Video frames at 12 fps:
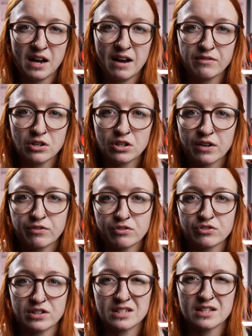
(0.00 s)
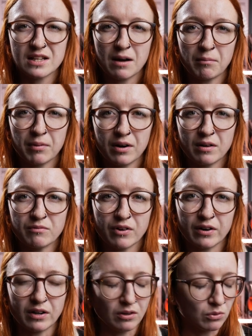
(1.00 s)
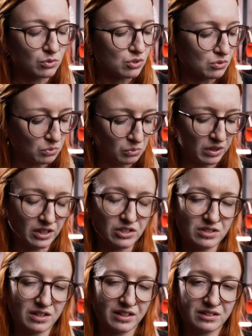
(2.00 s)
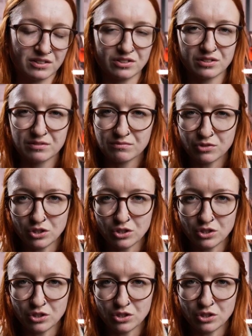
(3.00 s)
have a look if you're interested in that, but I'm very old school and I just like to just